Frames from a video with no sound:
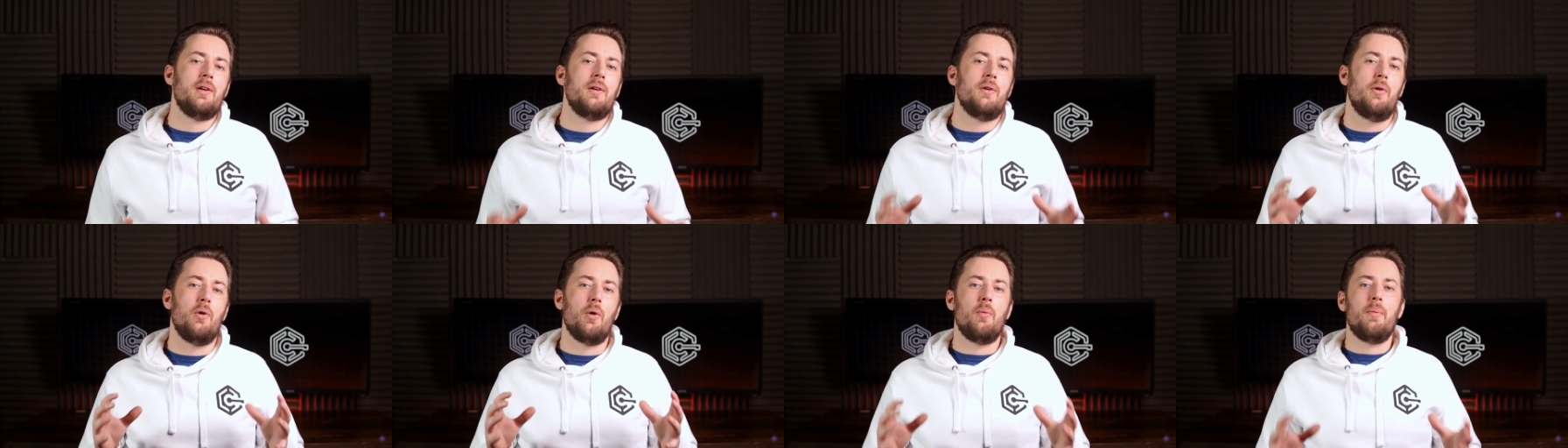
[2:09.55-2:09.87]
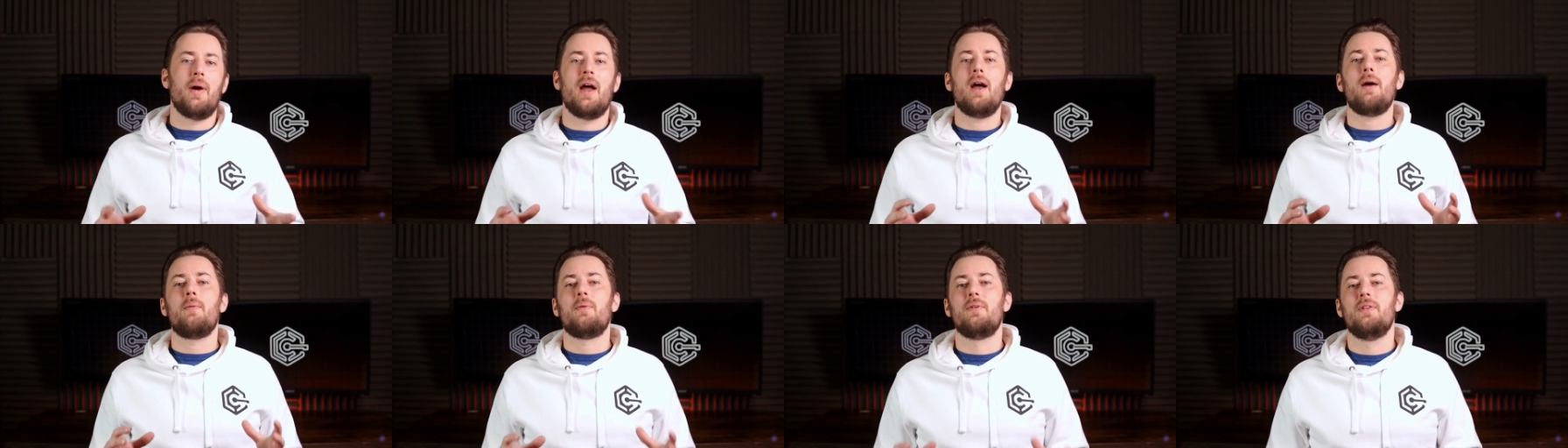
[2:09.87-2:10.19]
you'll
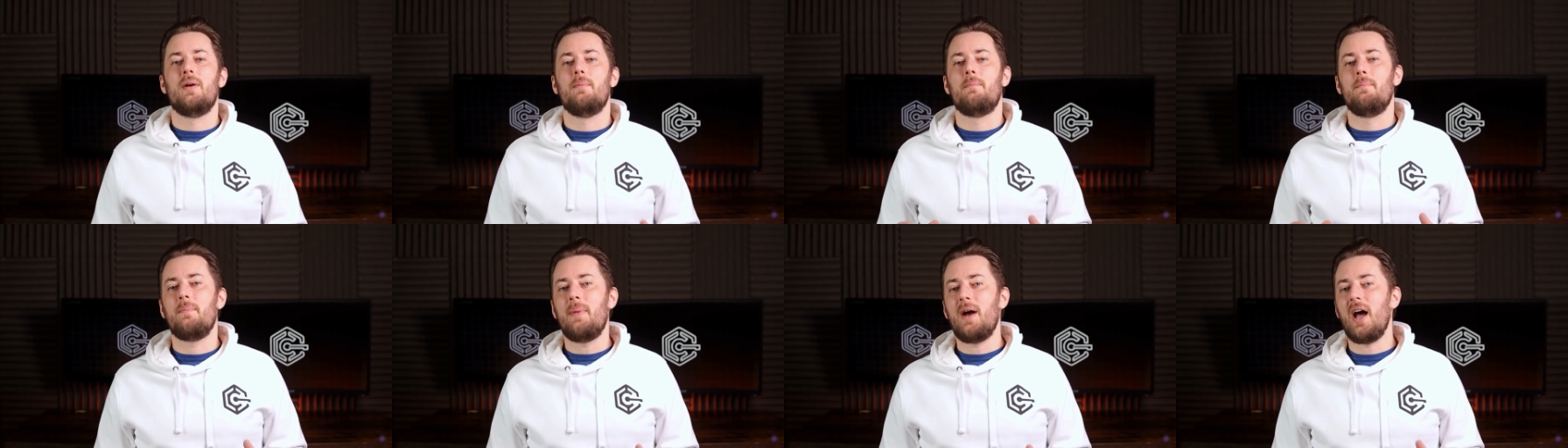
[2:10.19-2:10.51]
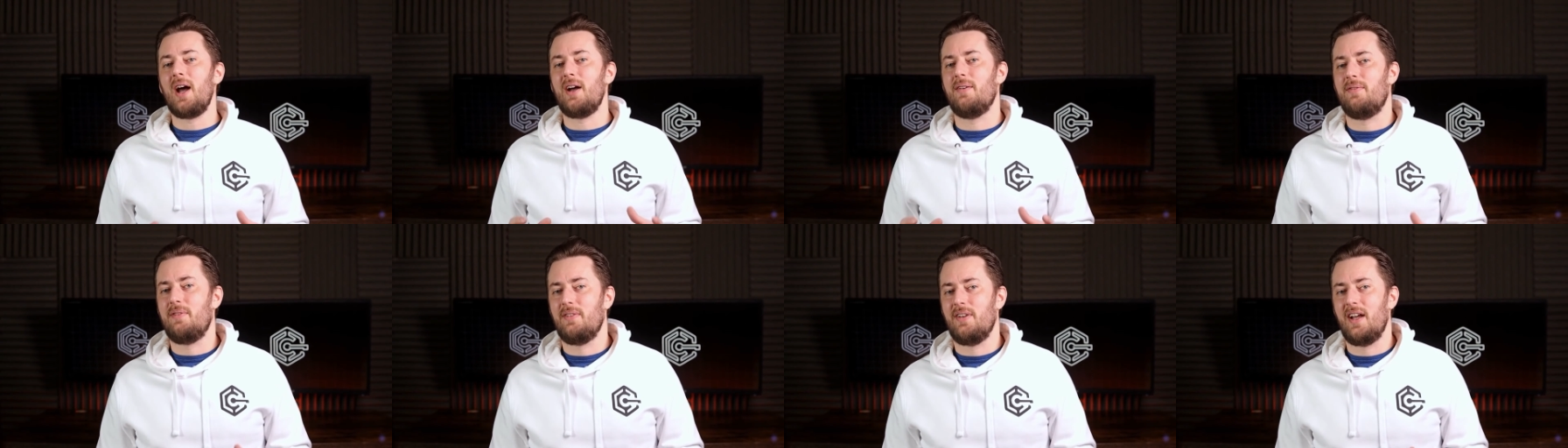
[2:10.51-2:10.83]
be able to
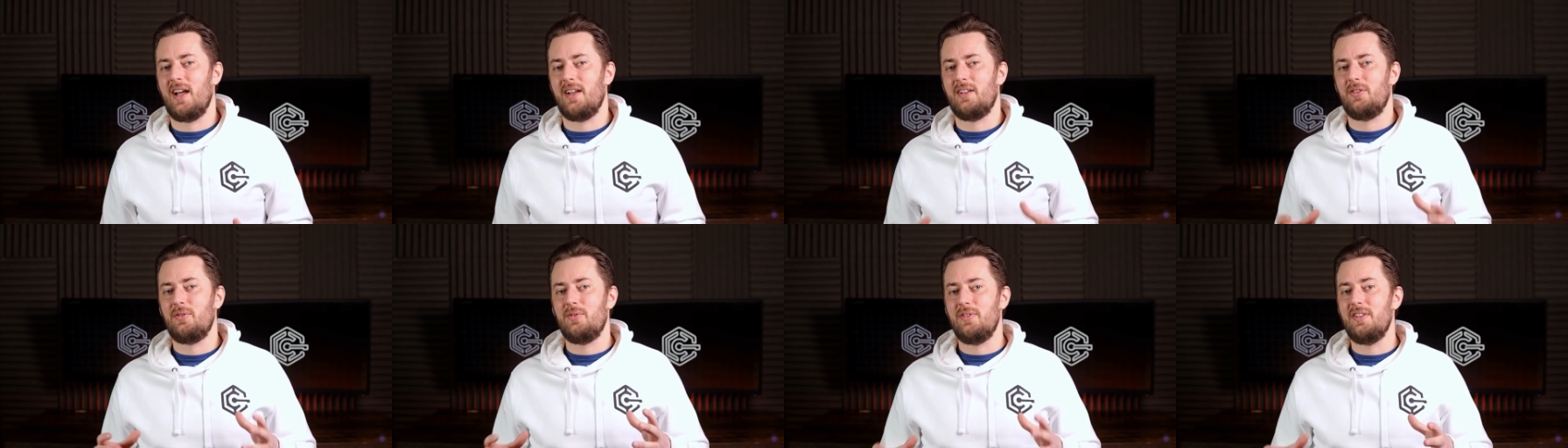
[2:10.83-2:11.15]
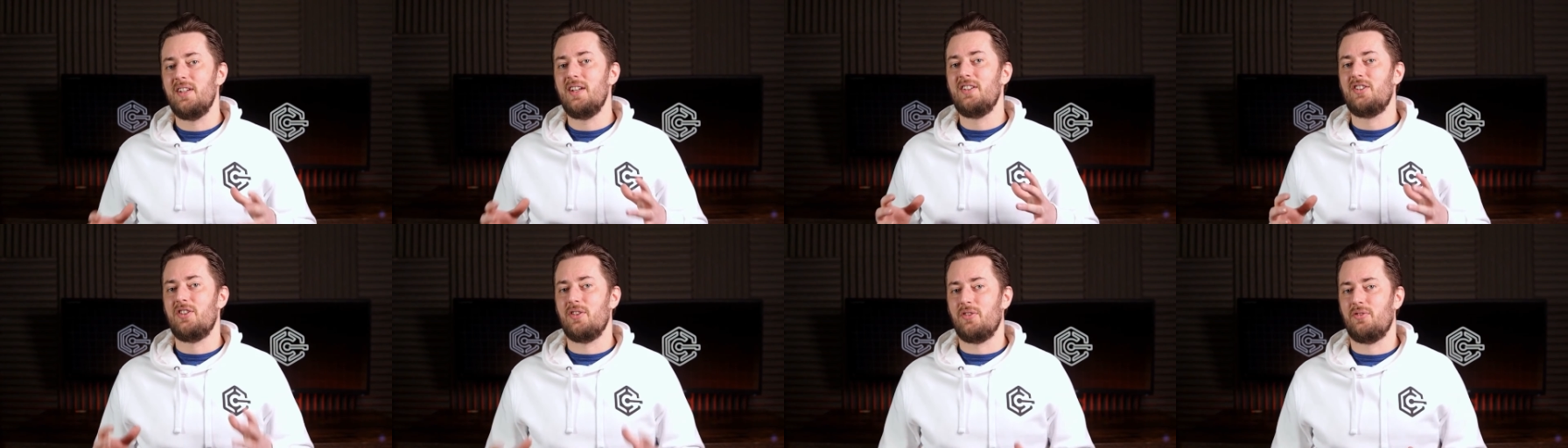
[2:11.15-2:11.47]
marvel at your
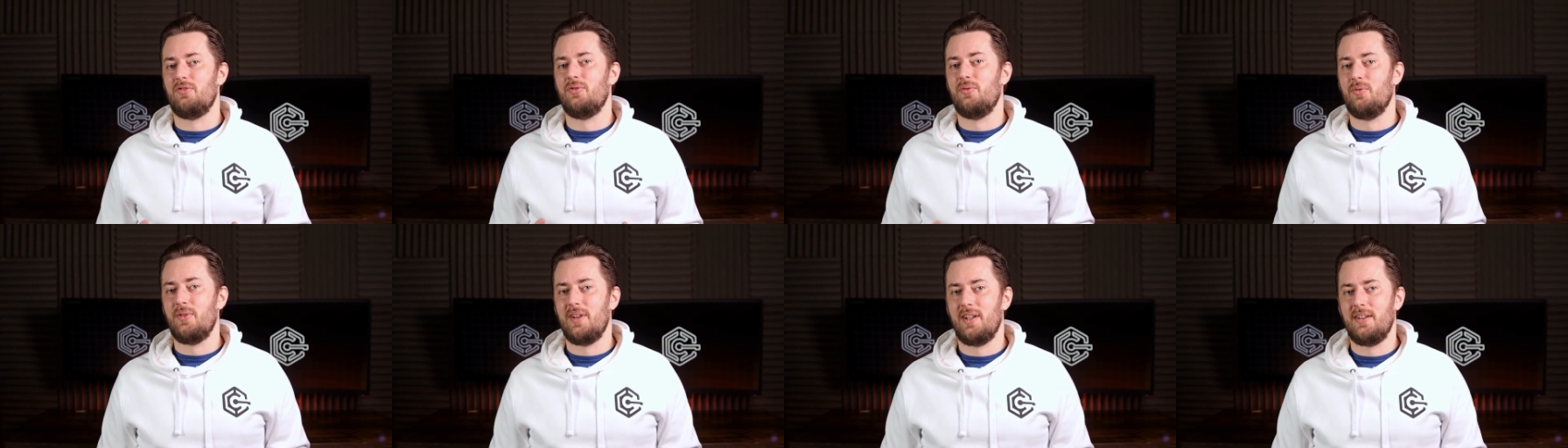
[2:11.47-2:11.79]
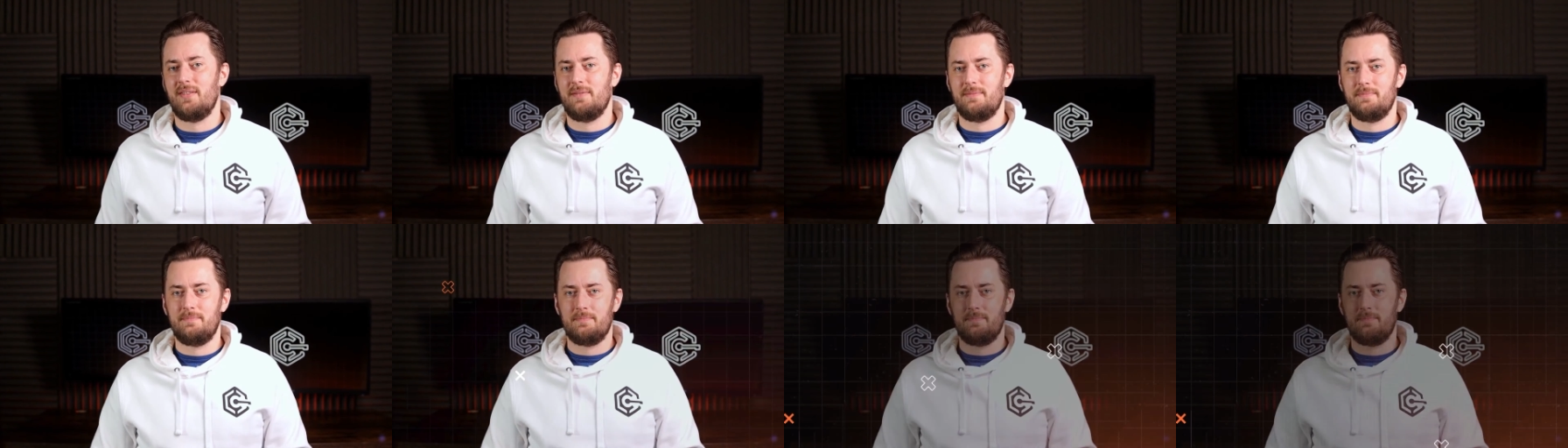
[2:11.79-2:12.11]
digital
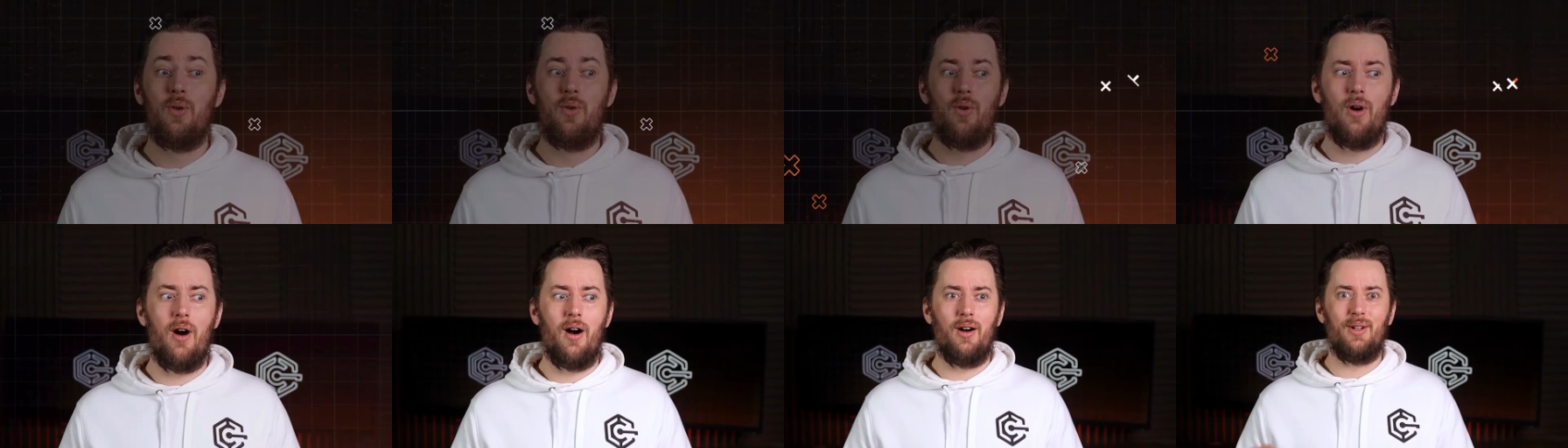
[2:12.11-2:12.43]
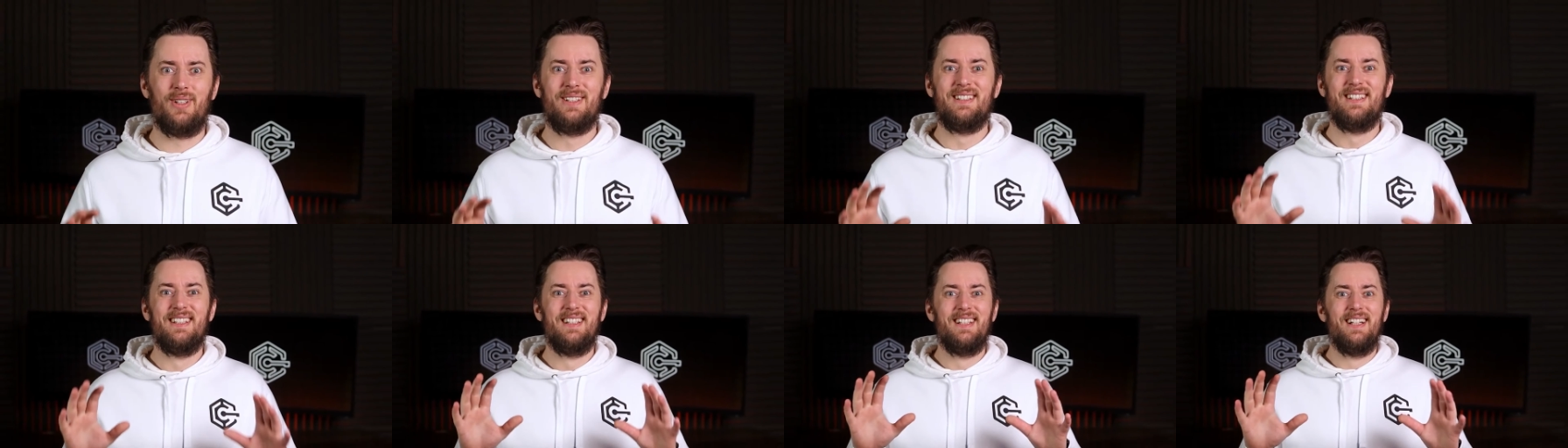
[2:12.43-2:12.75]
twin.
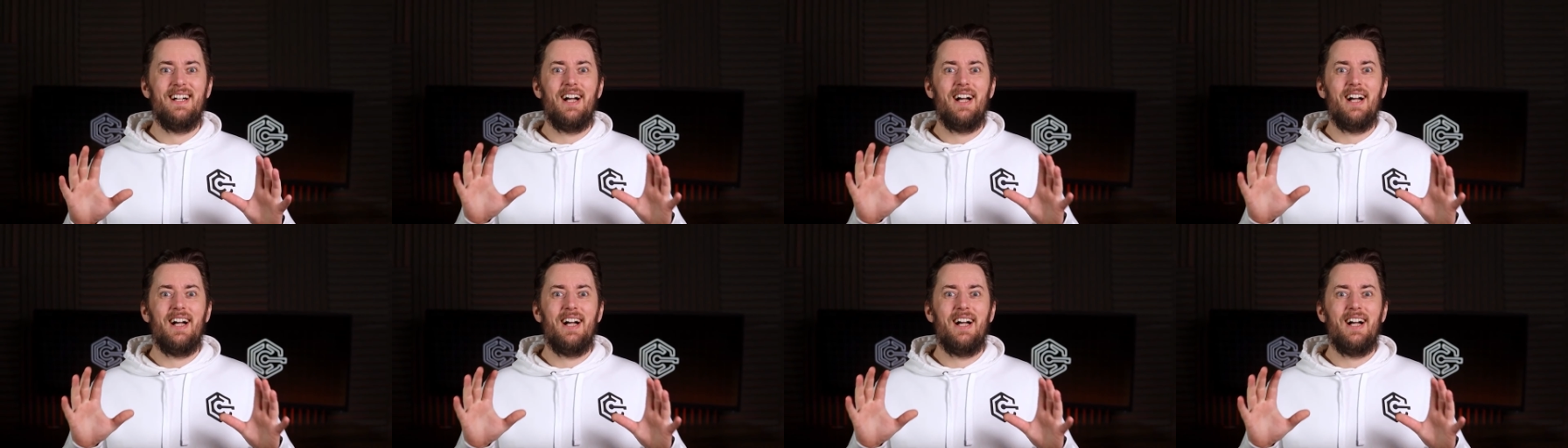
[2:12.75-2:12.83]
Whoa,